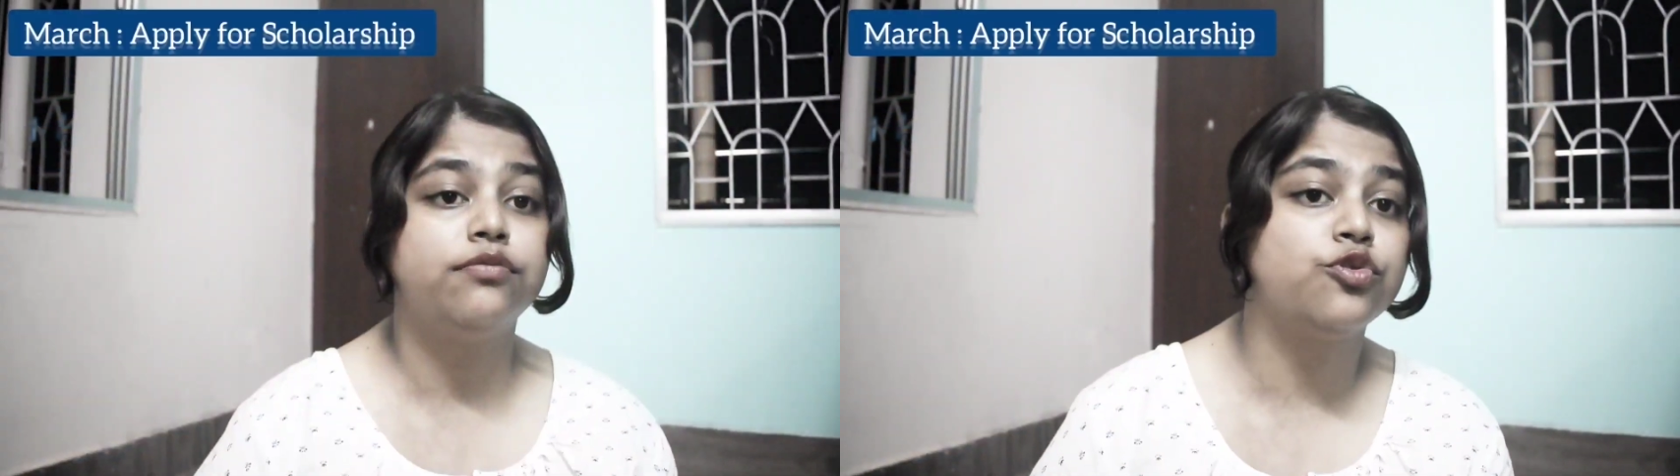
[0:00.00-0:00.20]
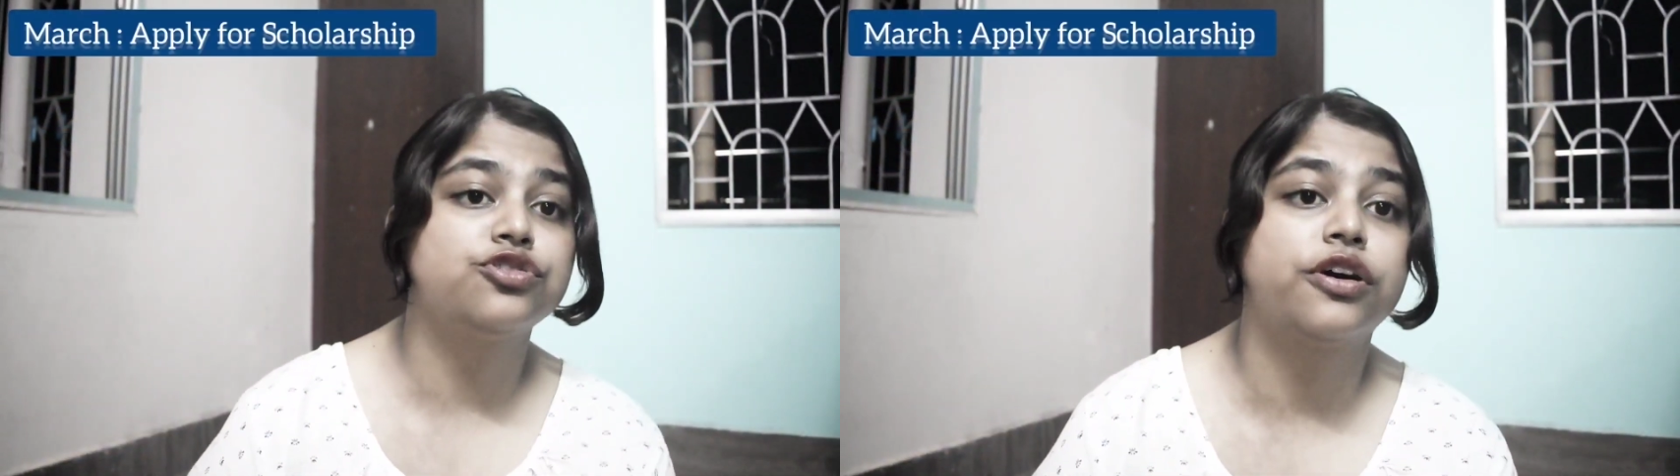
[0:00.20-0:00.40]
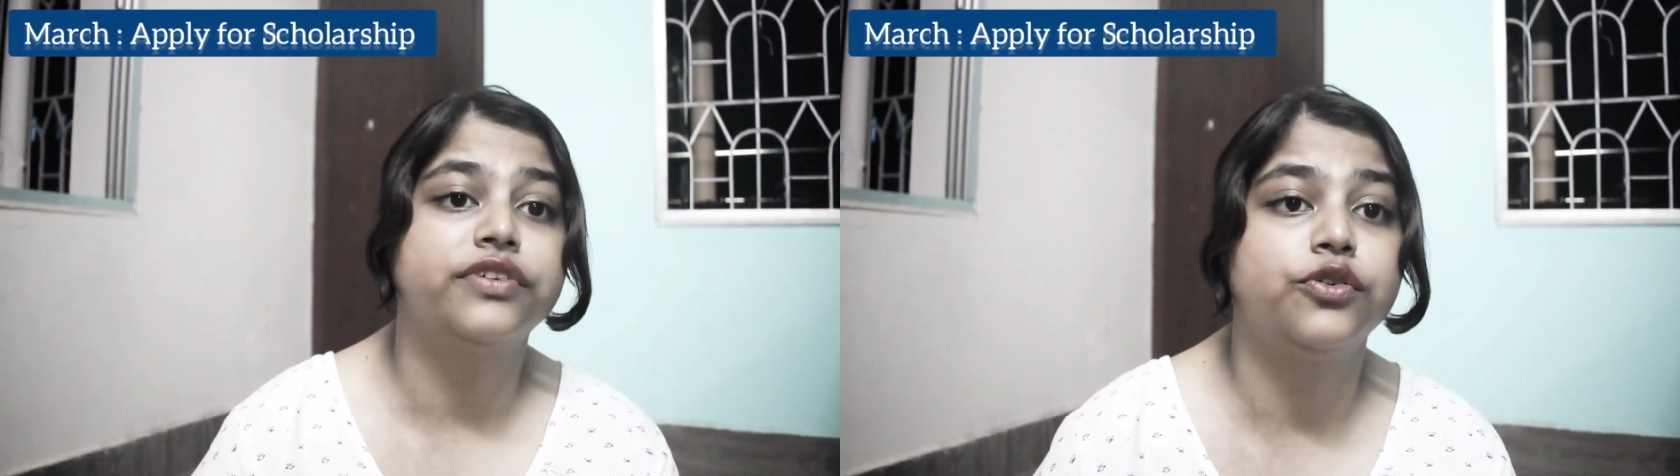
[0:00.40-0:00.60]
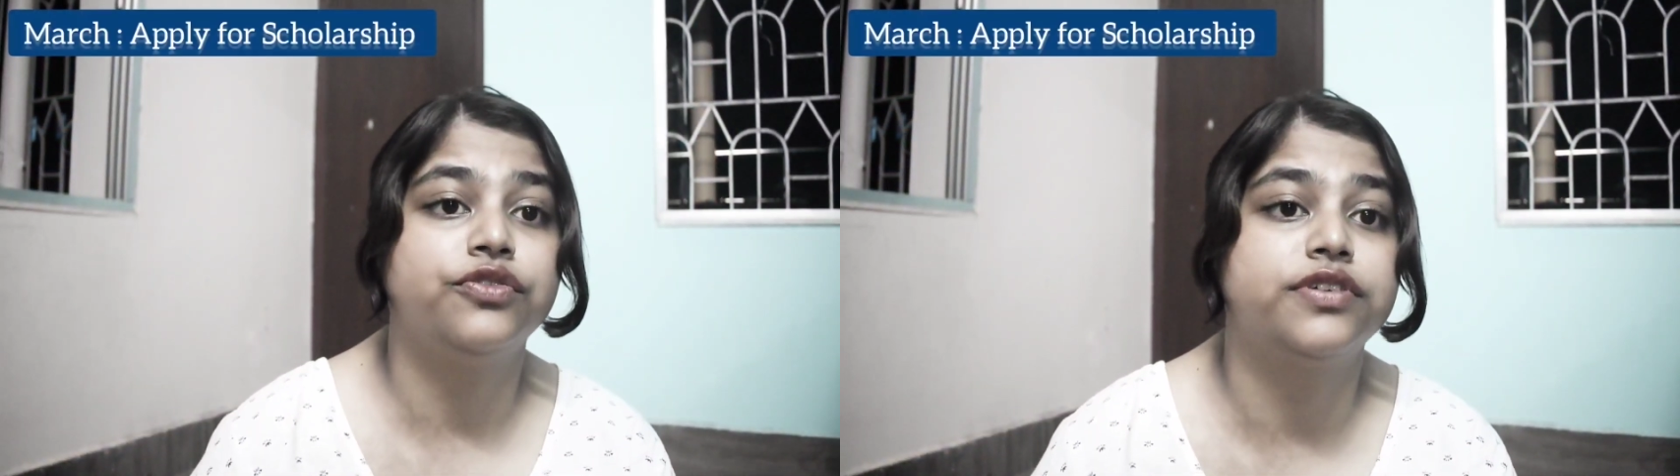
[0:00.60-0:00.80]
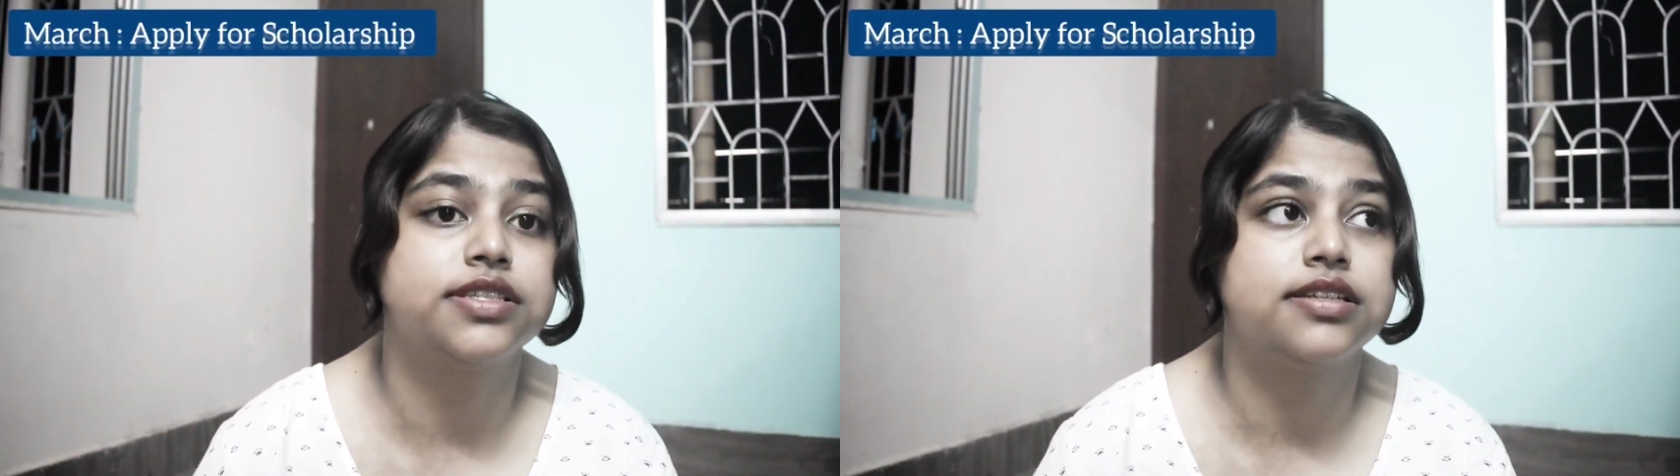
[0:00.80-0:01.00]
most of the
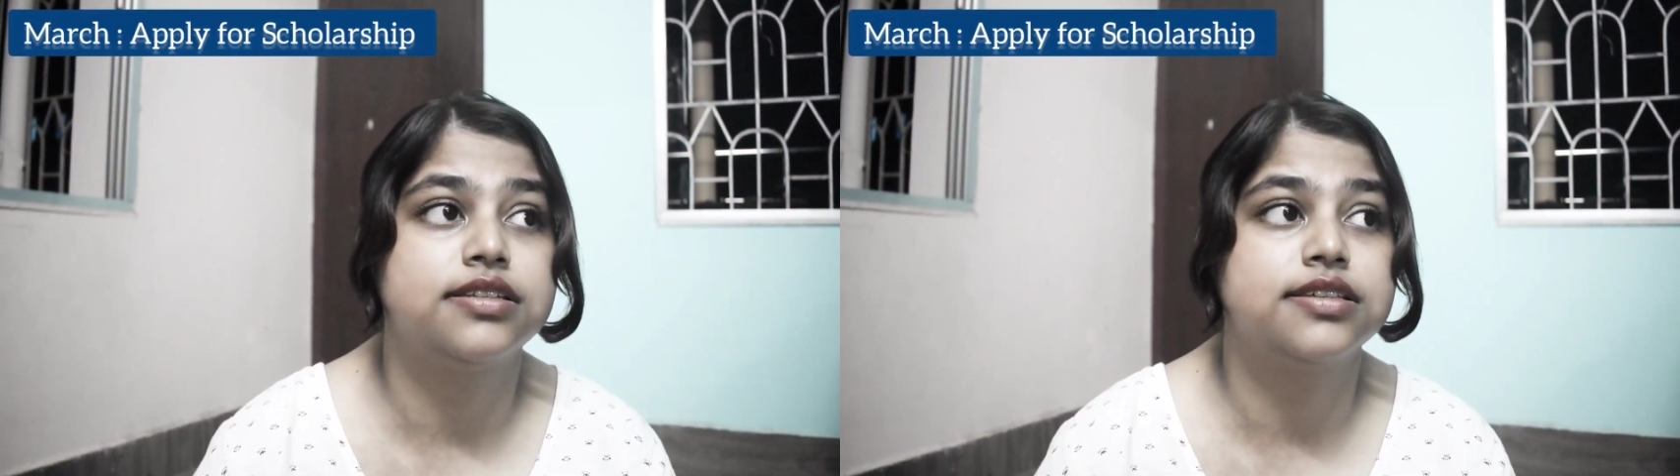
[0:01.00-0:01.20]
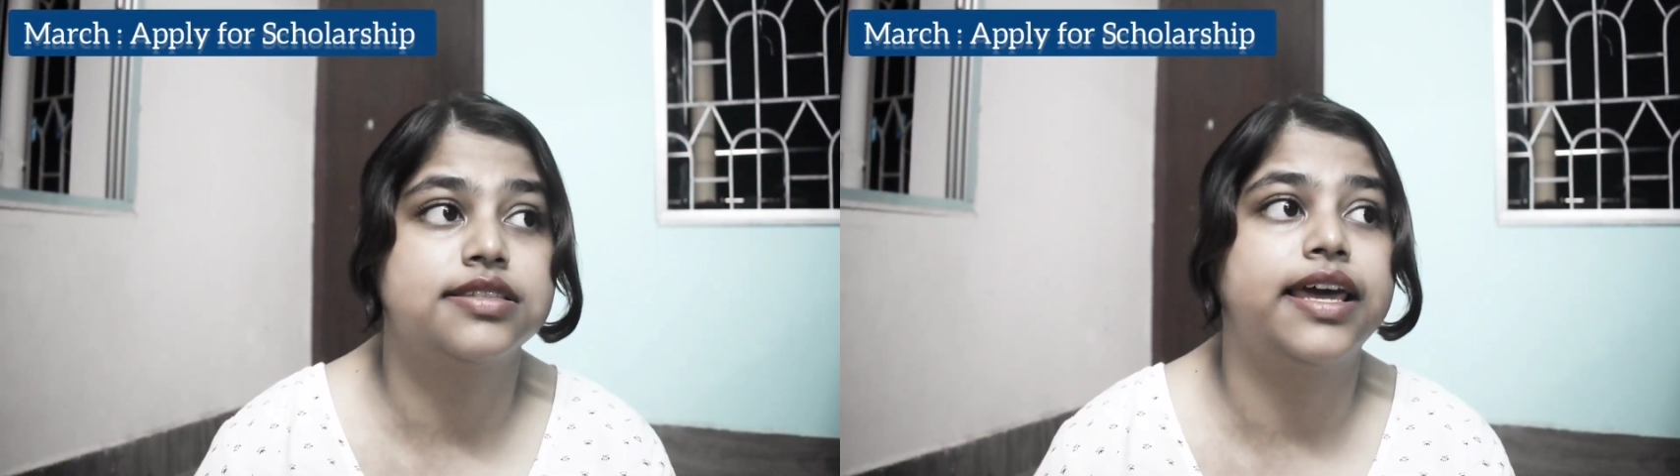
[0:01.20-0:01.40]
universities,